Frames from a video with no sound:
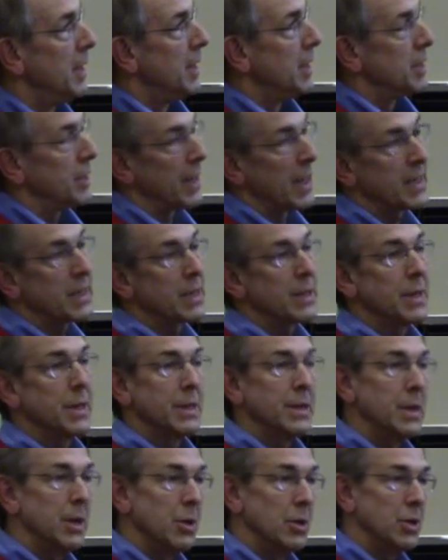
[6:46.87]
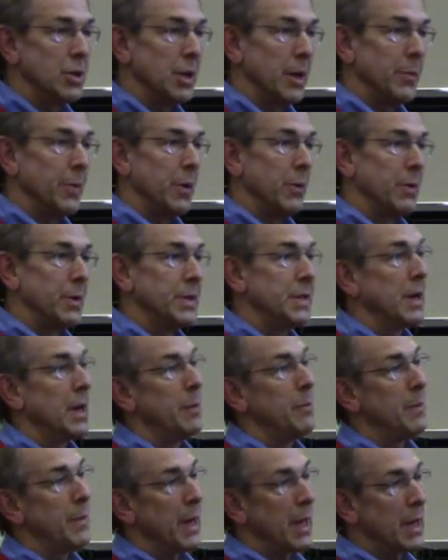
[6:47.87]
So that's leadership on one
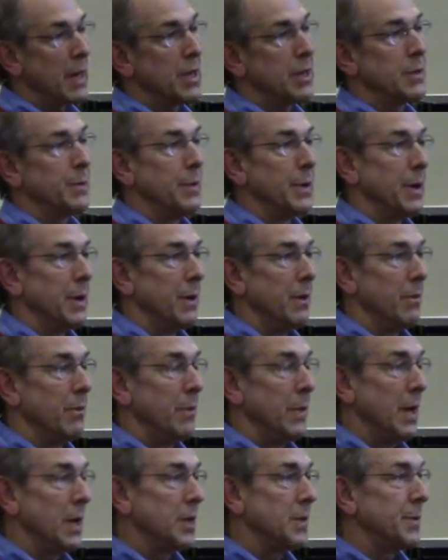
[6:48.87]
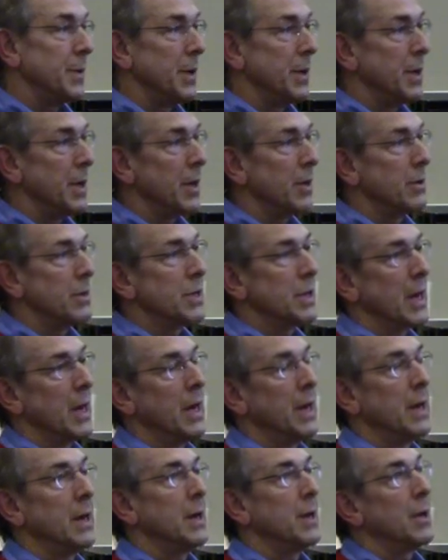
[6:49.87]
side. Management on the other
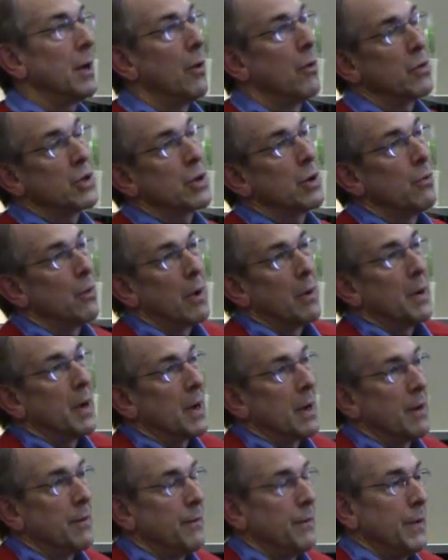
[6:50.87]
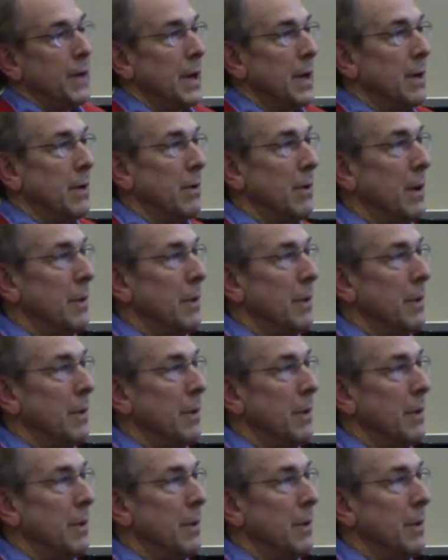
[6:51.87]
side, I thought, so where am I going to fit?